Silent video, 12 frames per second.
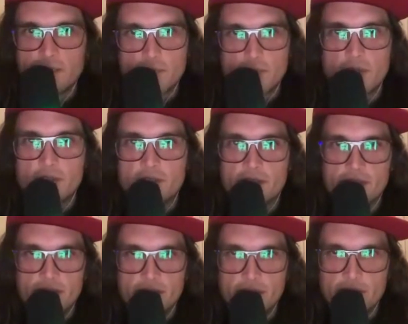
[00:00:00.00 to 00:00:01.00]

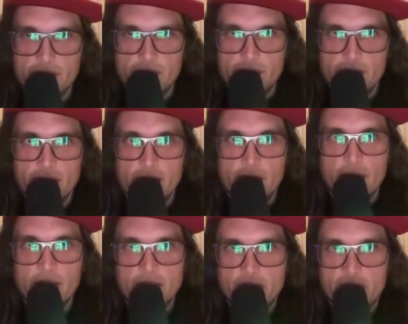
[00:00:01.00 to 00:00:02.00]
project is, I
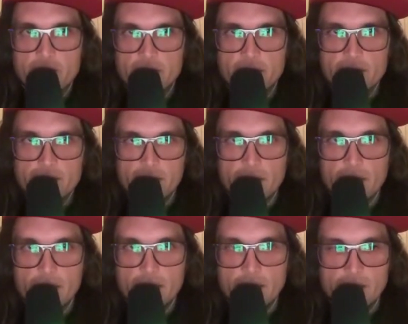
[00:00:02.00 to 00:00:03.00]
usually
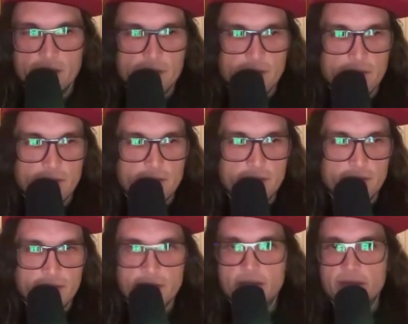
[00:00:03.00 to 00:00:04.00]
say
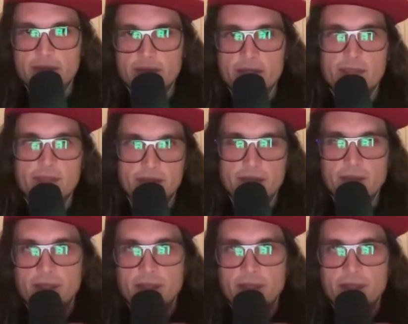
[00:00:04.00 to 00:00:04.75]
this sentence.